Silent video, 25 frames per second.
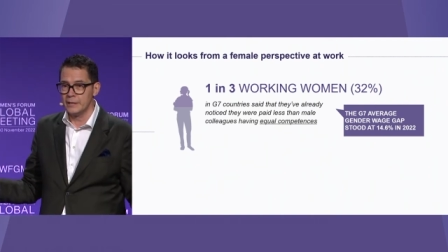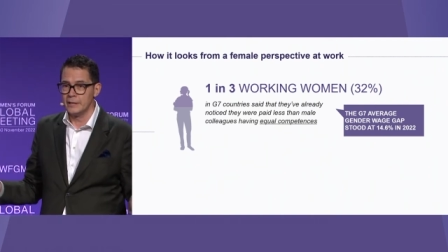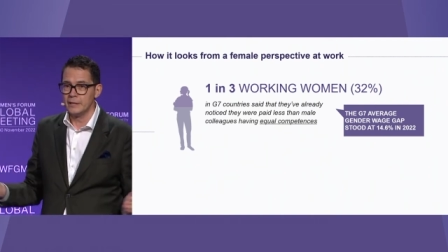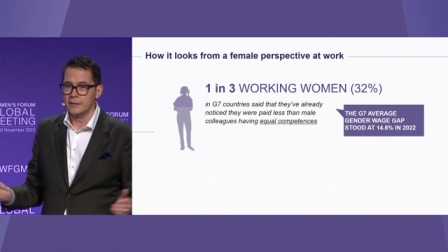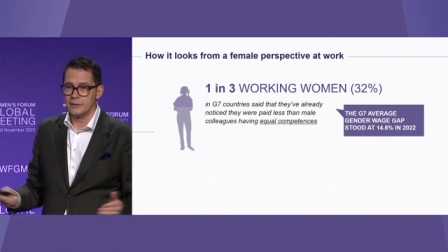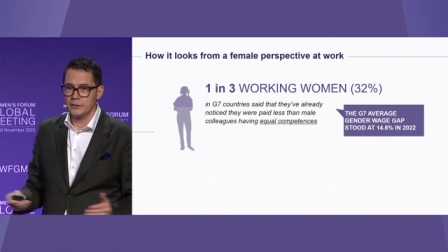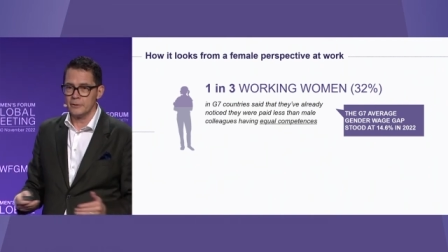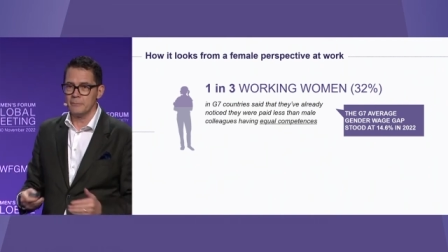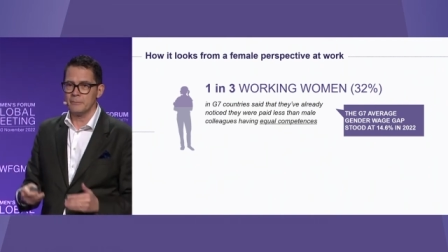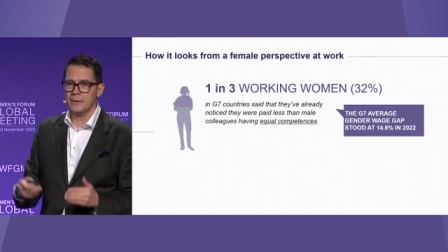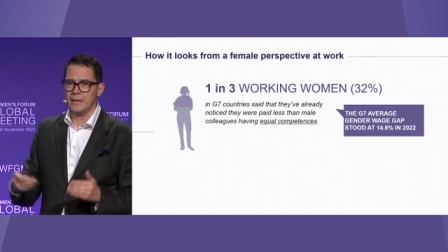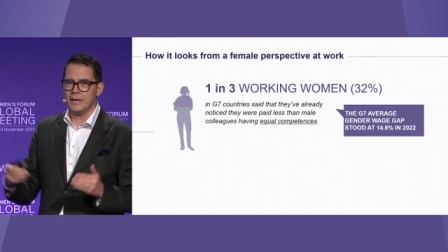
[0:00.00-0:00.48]

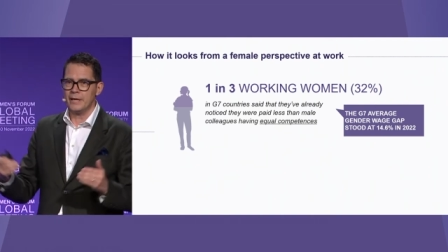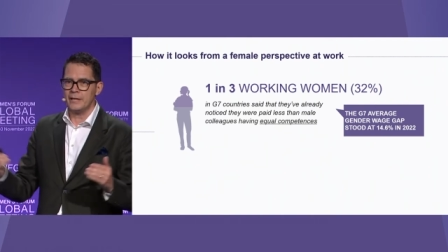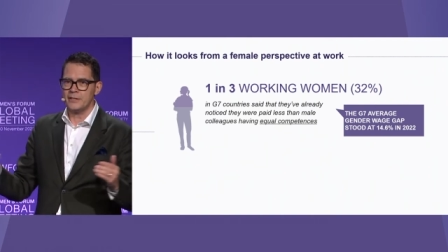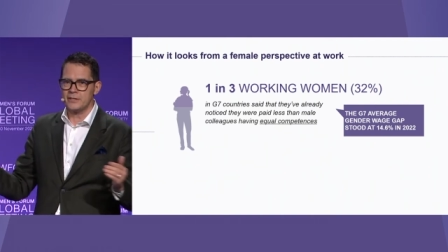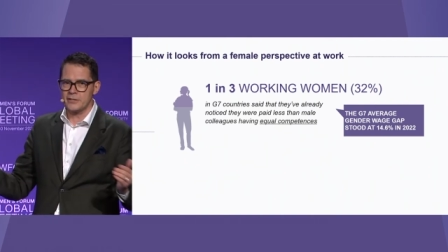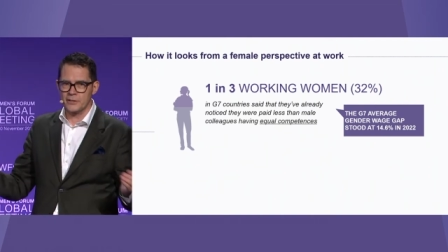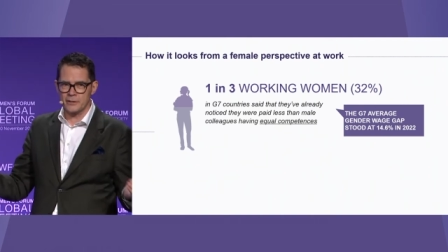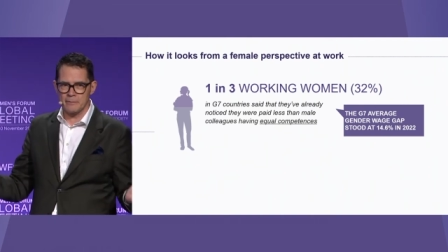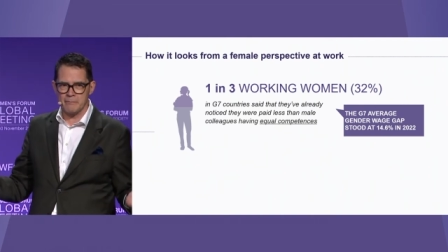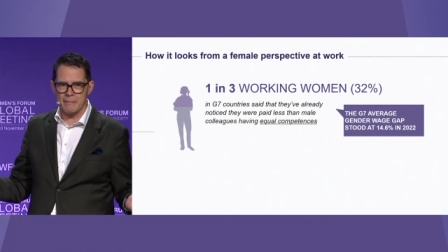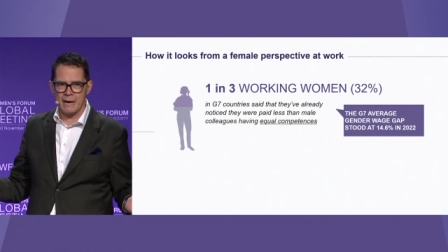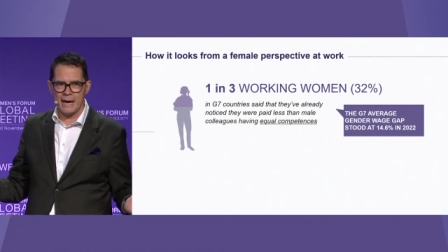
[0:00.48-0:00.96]
compared to
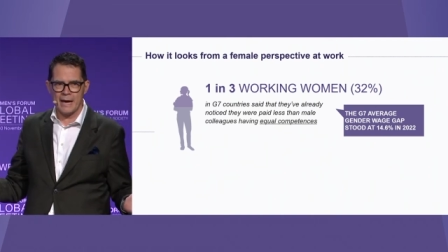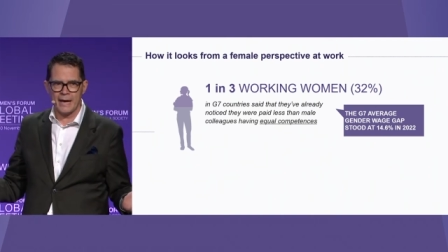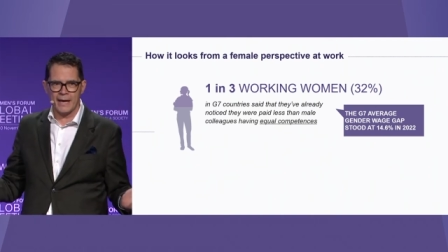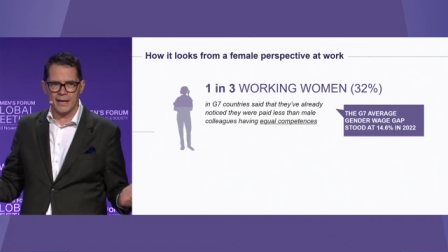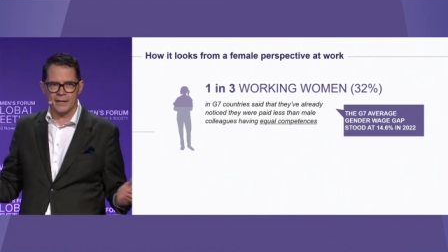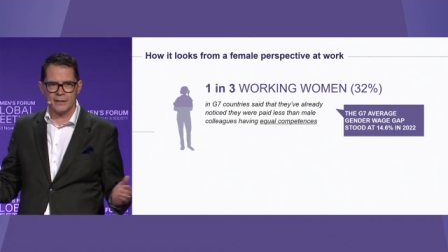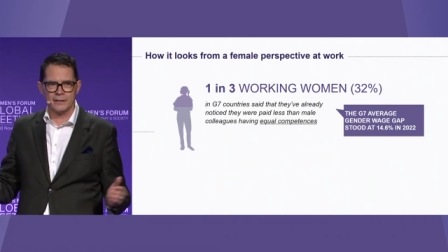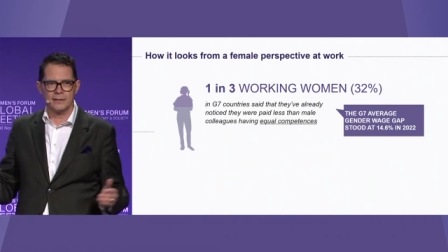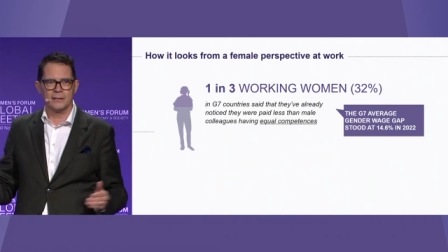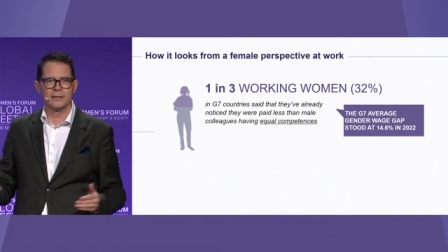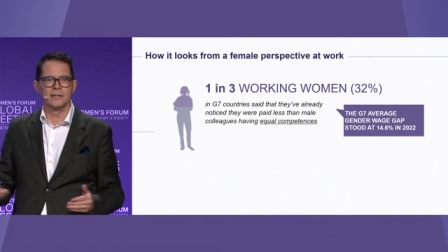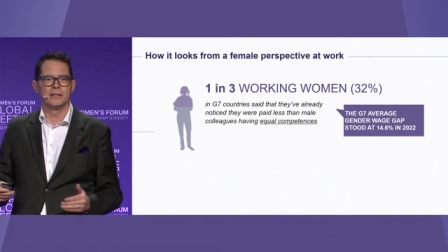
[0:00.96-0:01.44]
the
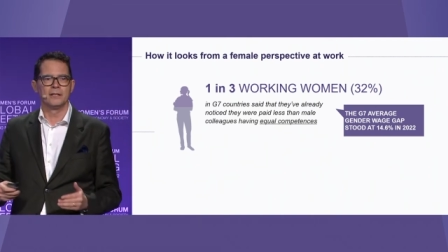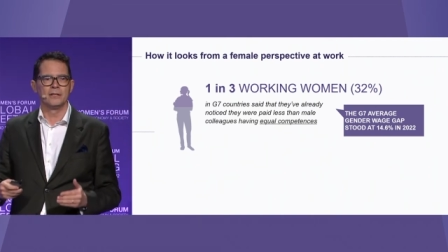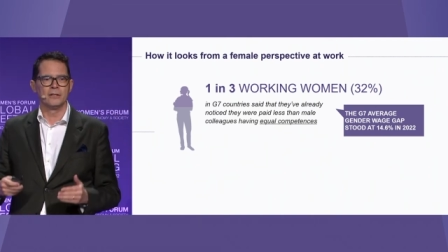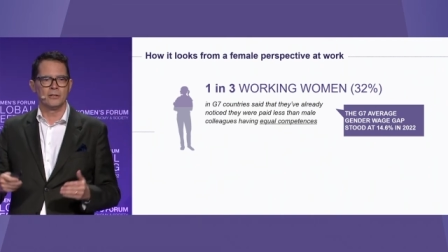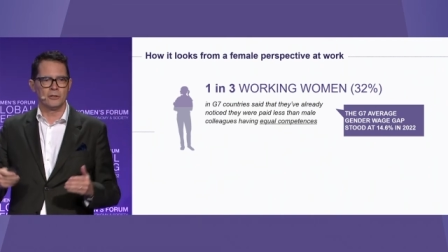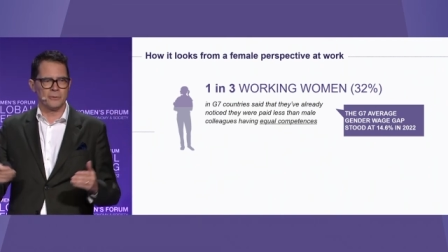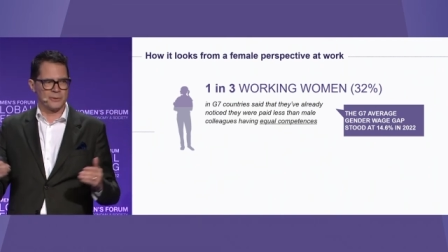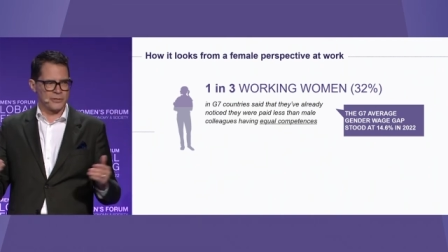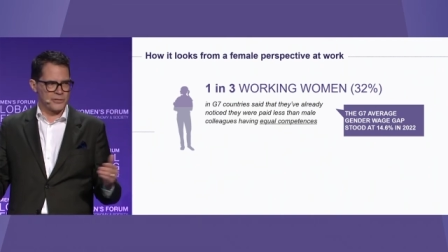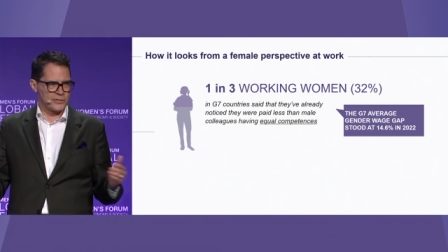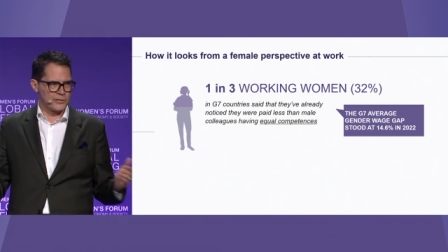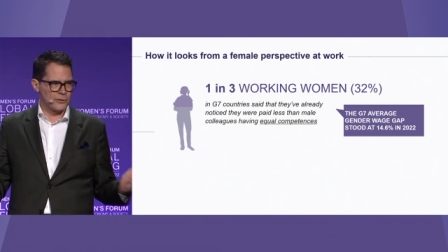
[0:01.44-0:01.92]
man who
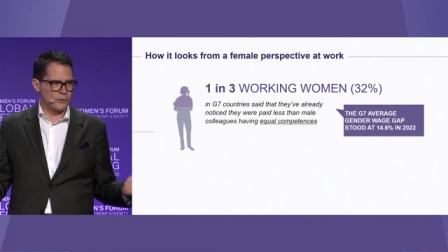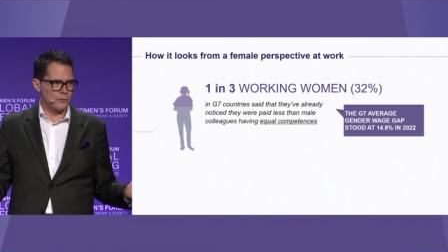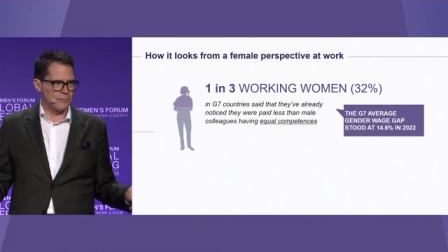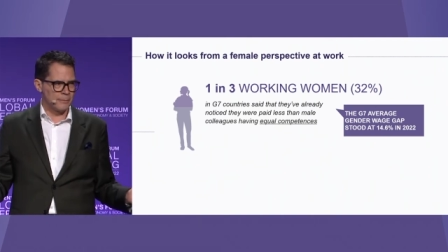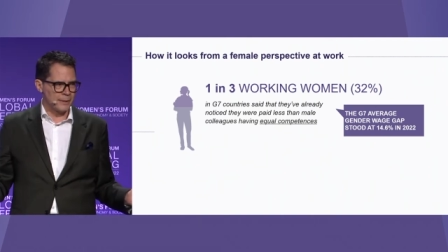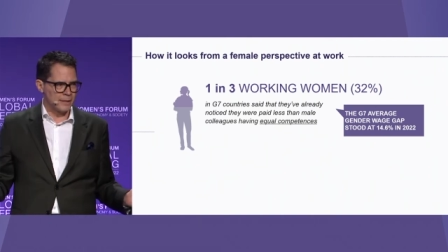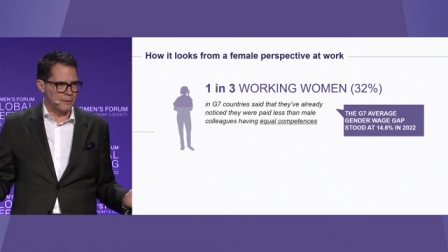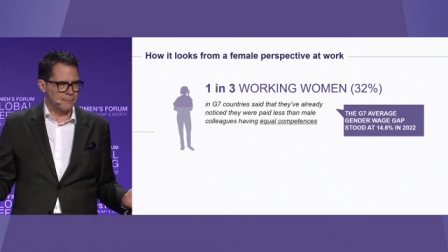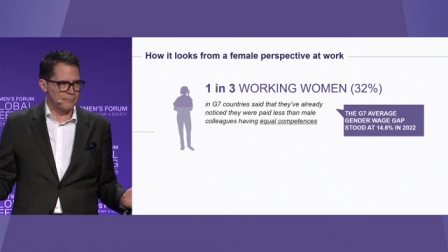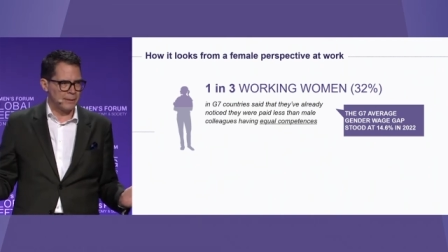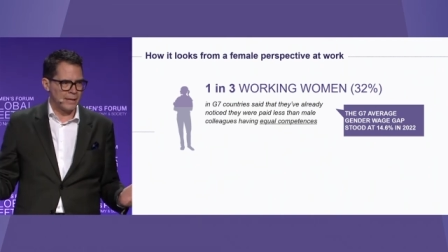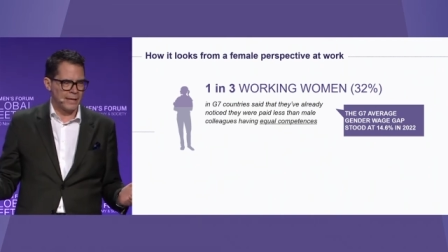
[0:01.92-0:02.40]
is still
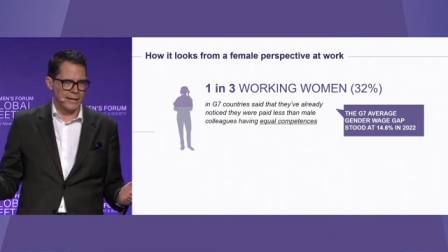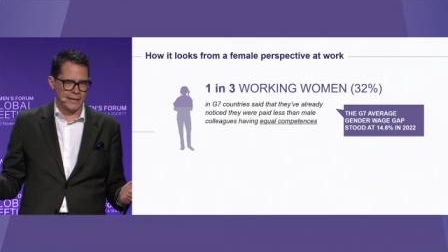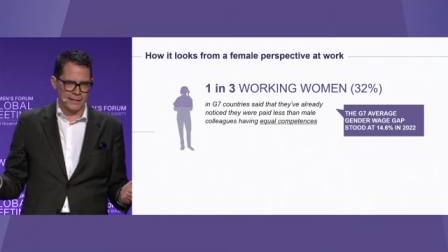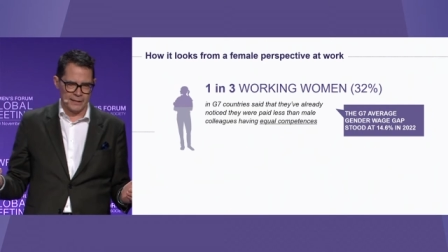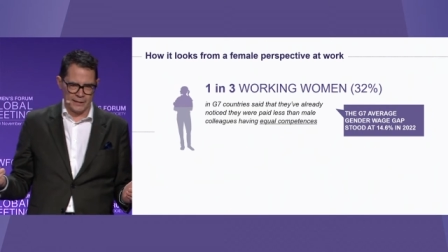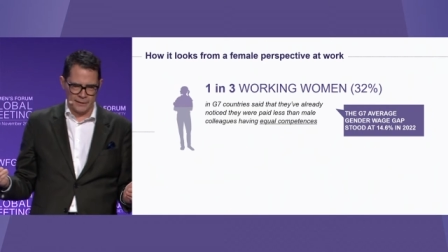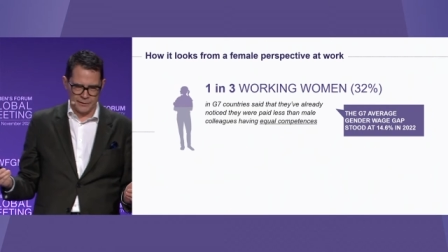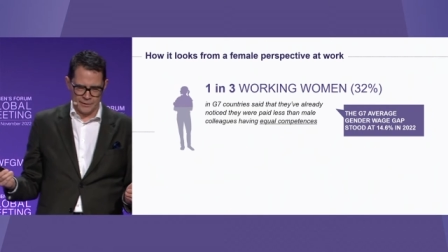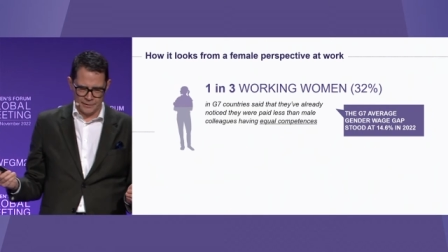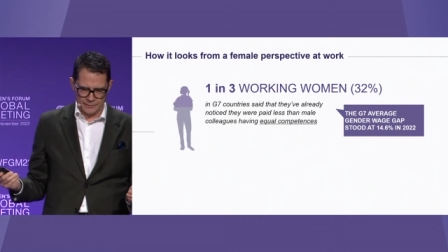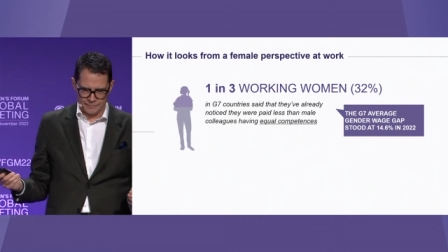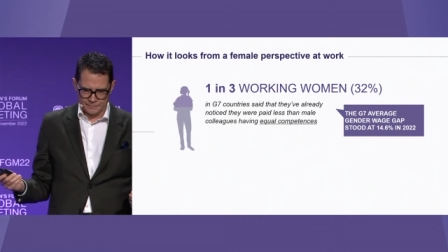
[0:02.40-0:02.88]
being
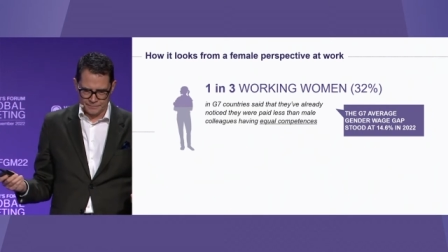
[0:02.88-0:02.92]
paid.